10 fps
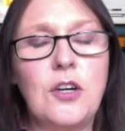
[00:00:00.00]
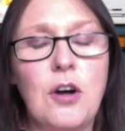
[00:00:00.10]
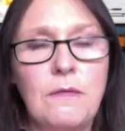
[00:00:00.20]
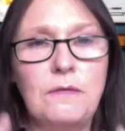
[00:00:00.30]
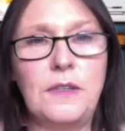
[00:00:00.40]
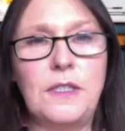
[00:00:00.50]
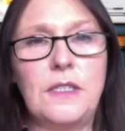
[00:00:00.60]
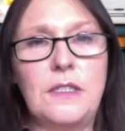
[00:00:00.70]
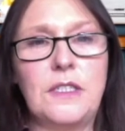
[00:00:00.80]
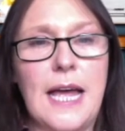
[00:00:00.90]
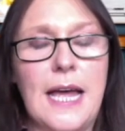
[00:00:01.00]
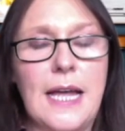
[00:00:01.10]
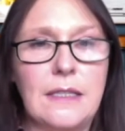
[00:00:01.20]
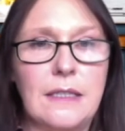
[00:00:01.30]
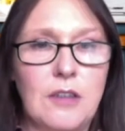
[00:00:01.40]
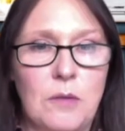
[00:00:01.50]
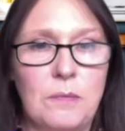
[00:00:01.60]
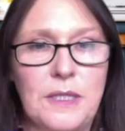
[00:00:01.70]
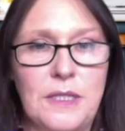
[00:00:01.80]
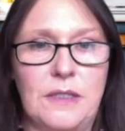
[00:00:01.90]
confidence and
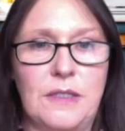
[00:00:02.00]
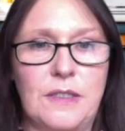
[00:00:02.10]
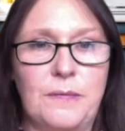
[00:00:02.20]
competence.